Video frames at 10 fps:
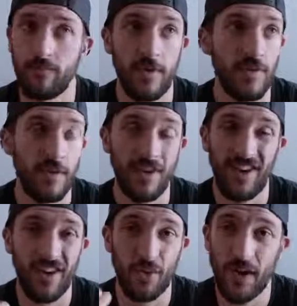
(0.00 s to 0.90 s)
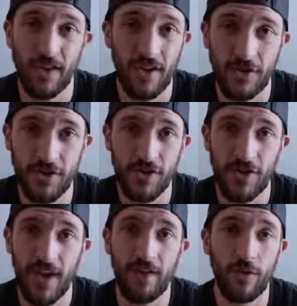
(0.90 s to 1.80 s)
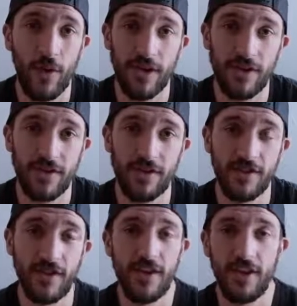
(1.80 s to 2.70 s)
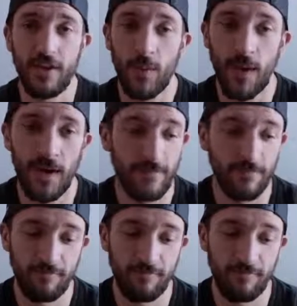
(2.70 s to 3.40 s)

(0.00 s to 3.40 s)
If you're on your weight loss journey, have questions, you want